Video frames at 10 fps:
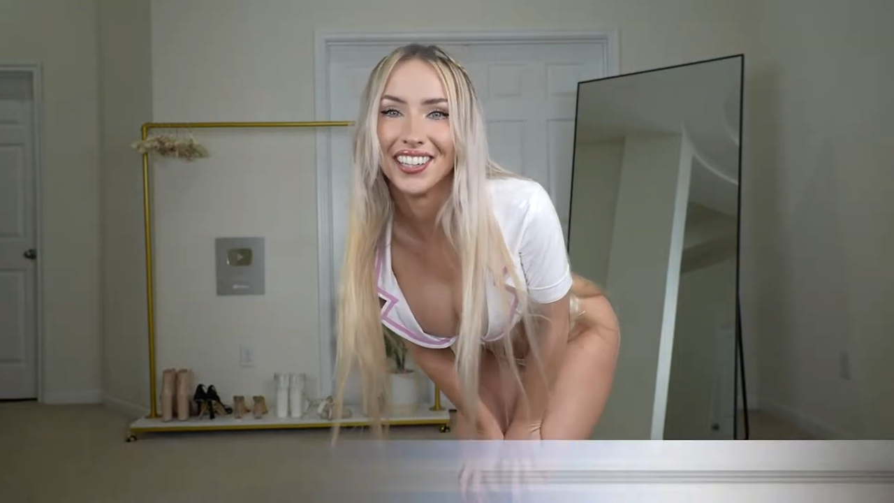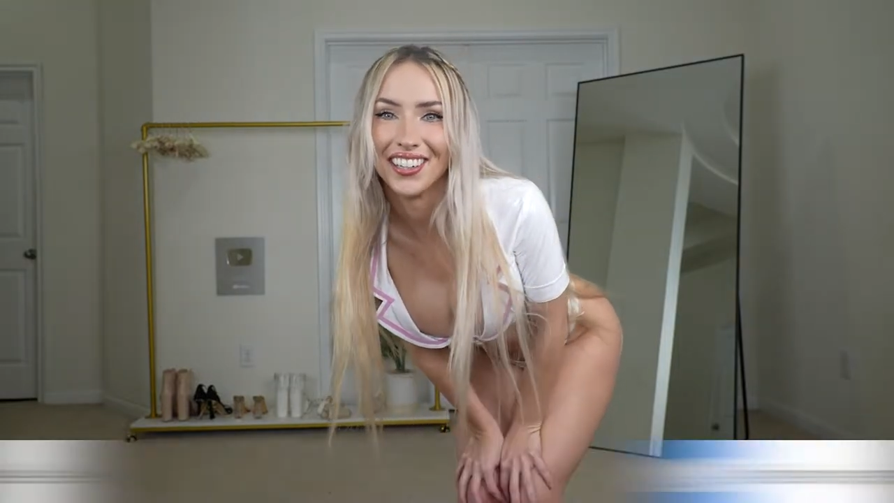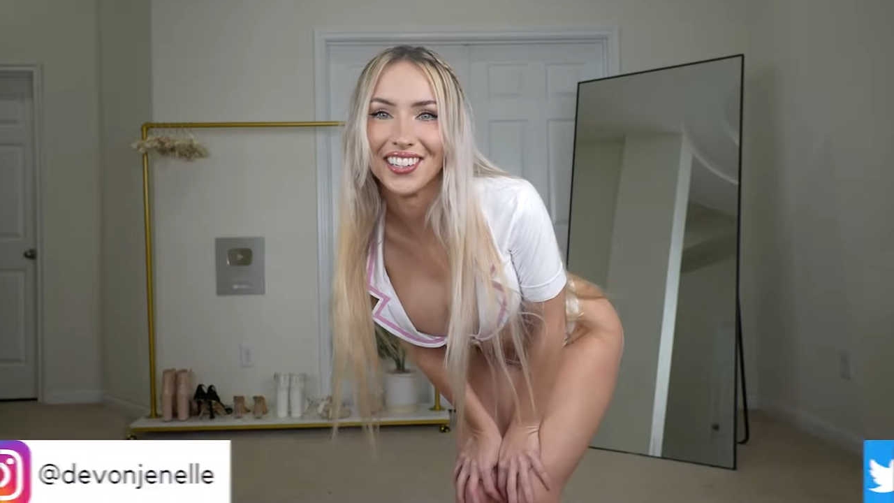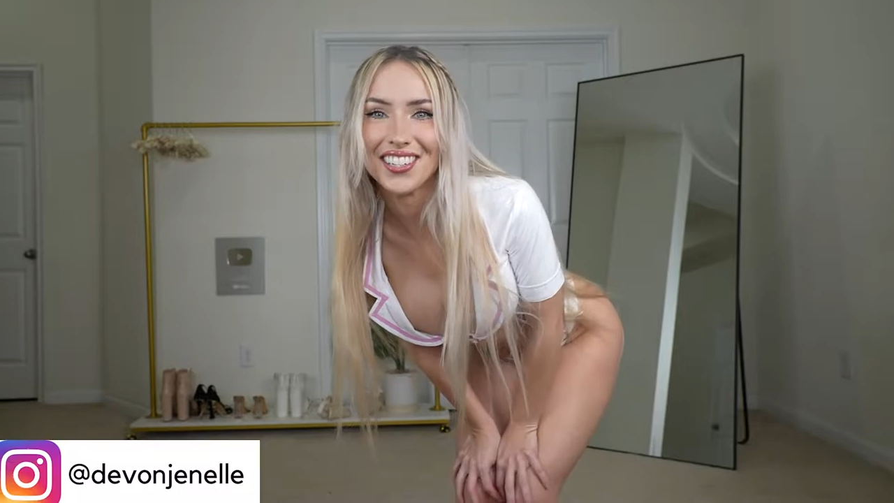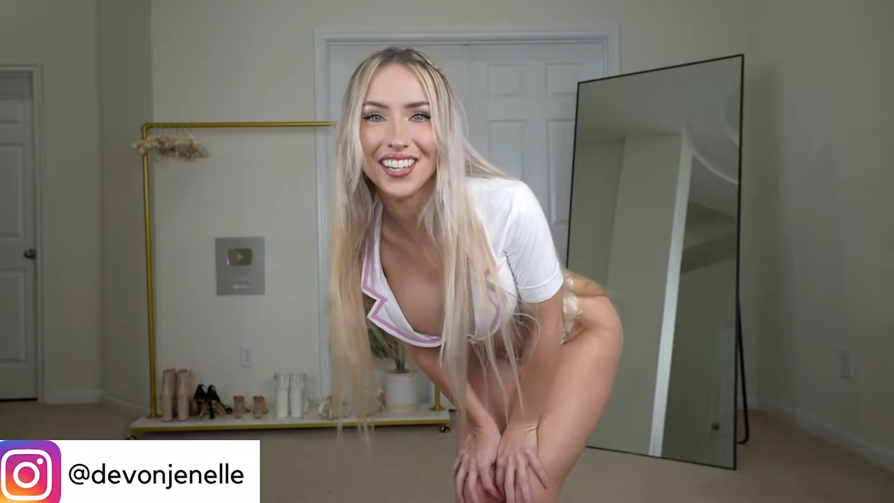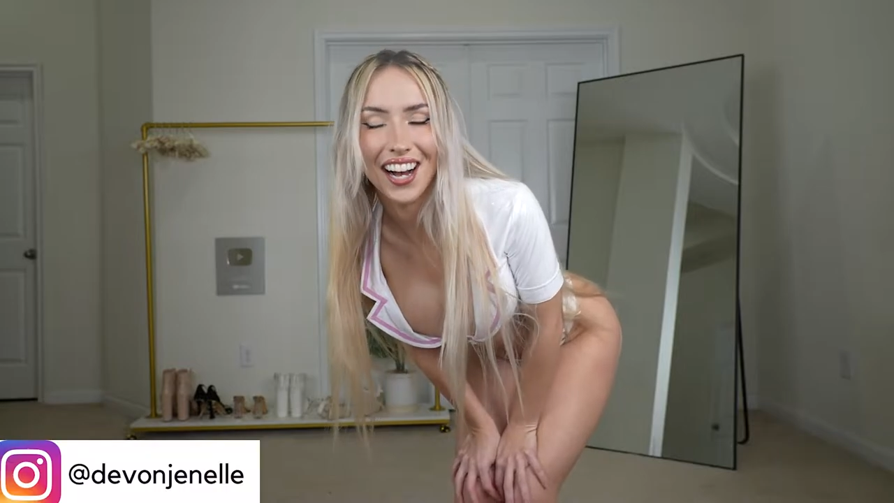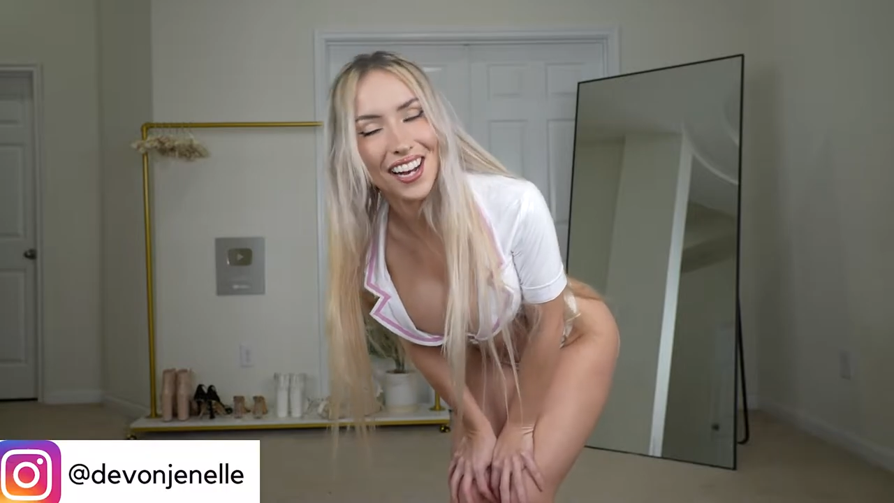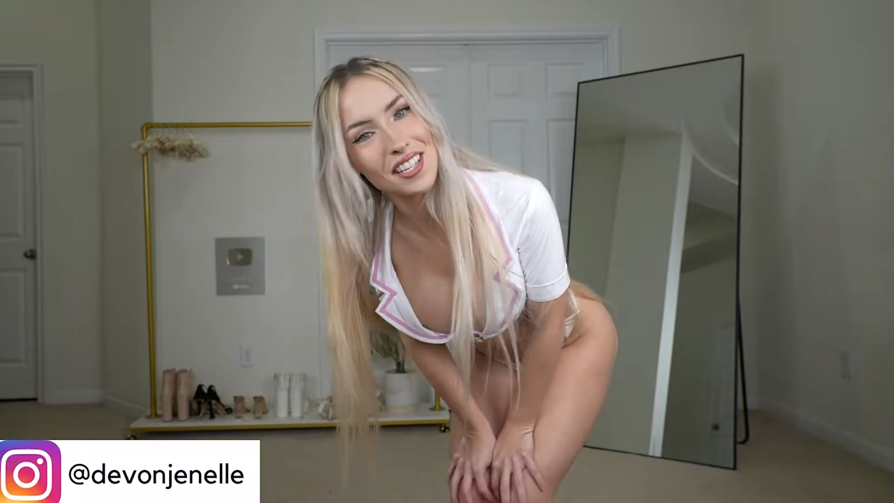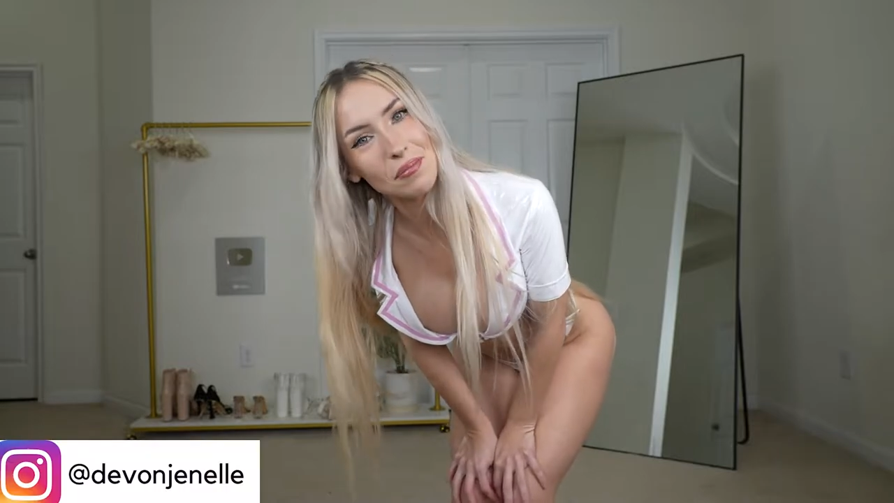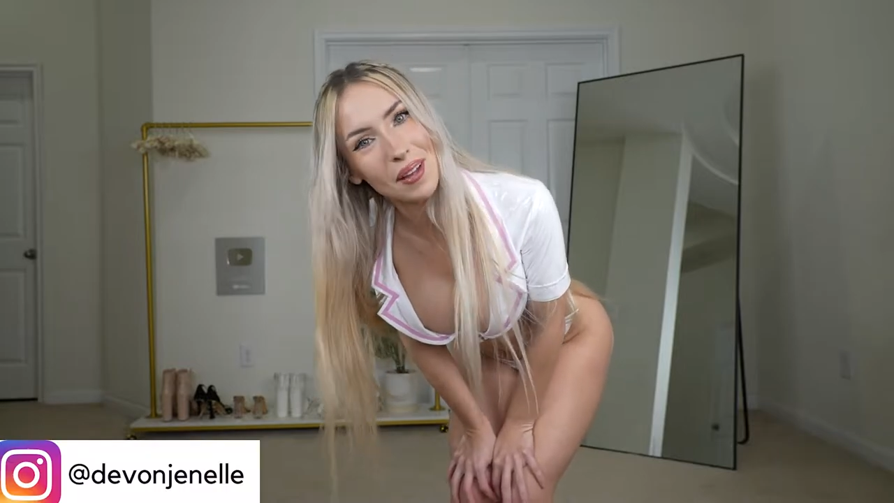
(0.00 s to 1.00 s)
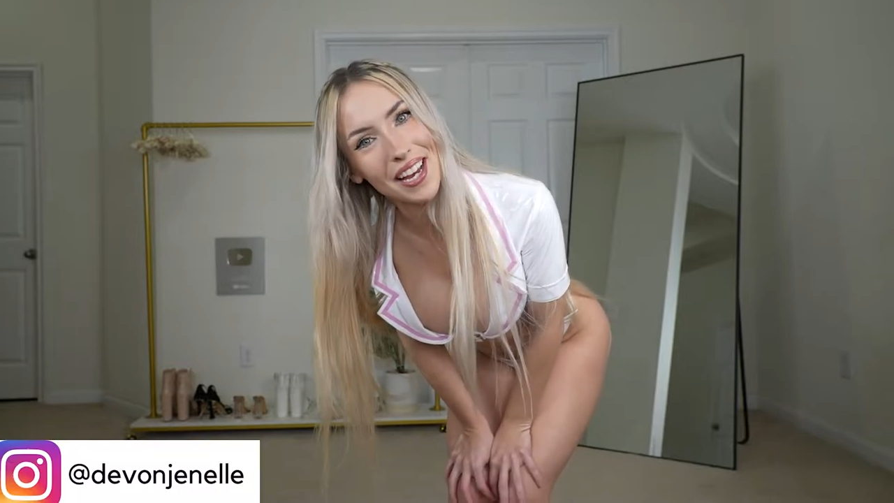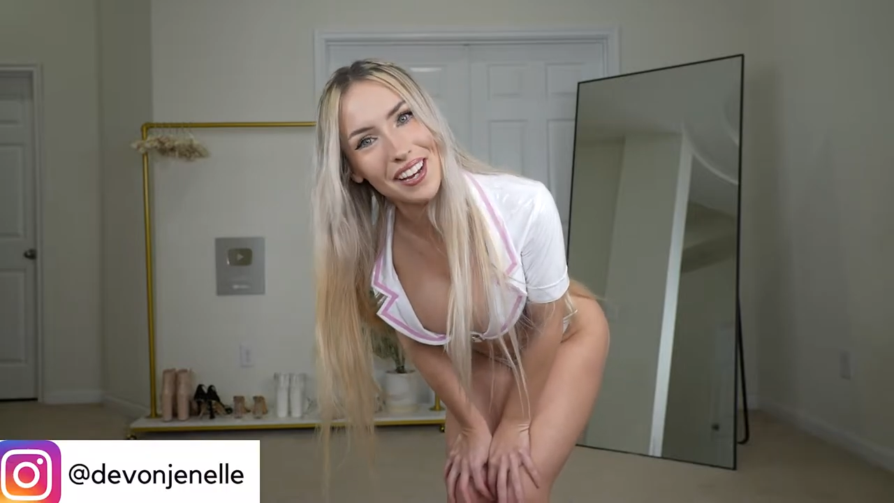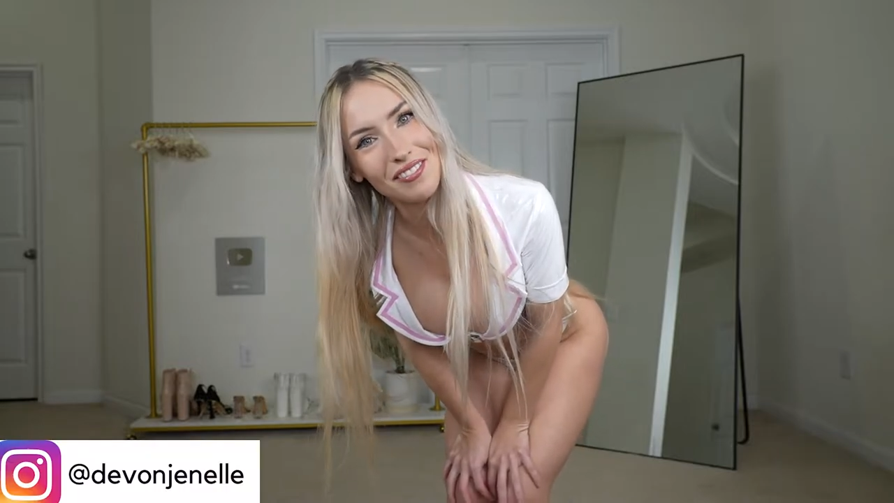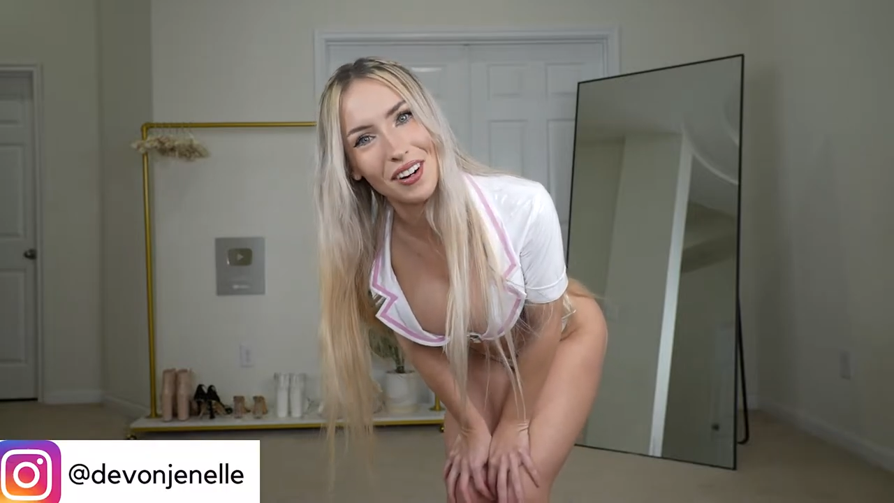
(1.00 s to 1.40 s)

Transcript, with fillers: nurse cosplay